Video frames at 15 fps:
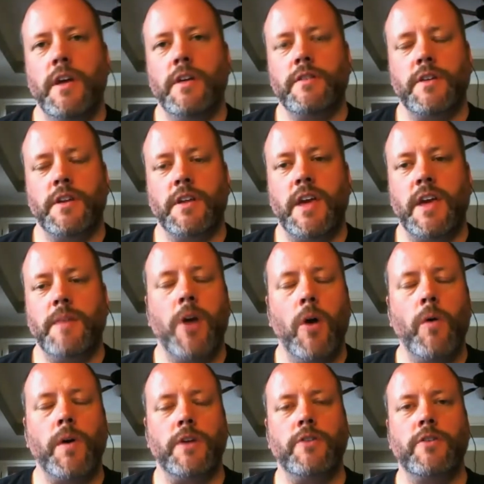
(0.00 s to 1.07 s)
is going to keep
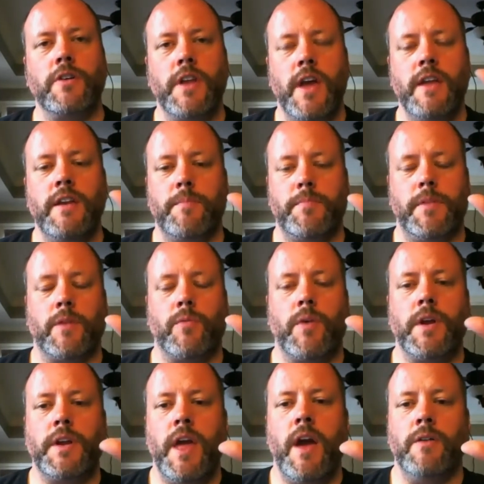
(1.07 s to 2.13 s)
going and you're going to end up like
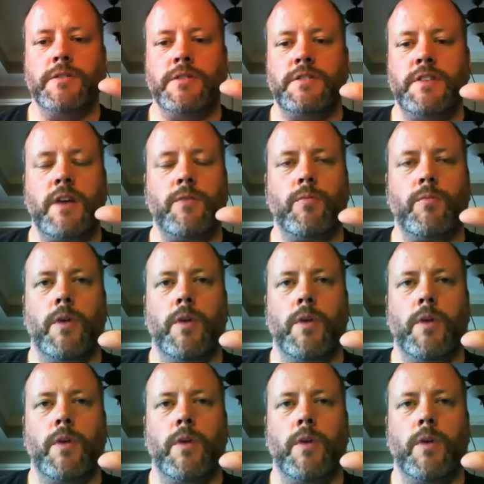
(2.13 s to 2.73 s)
right now as you said